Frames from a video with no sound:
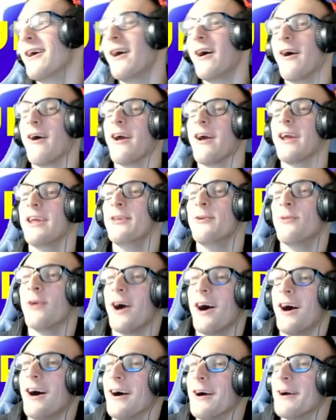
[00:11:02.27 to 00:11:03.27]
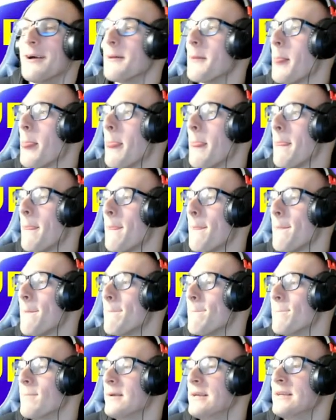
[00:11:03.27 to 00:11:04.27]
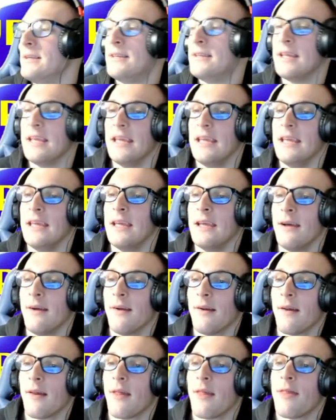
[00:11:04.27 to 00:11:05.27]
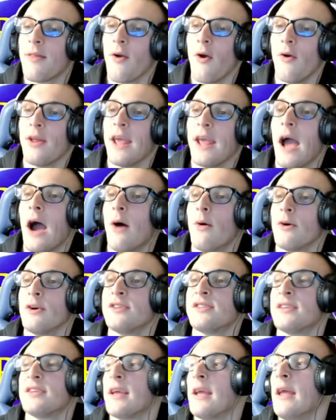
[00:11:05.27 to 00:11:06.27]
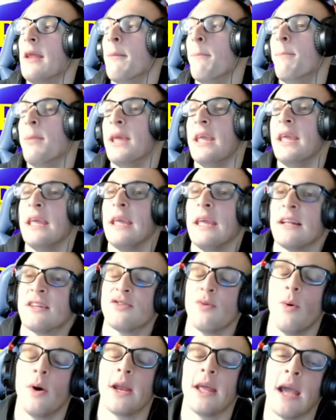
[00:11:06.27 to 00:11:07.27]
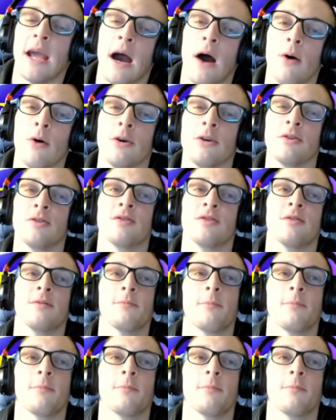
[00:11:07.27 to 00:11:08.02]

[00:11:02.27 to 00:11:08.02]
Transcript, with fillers: Alright, you got D, 30 hours, and B, 20 hours.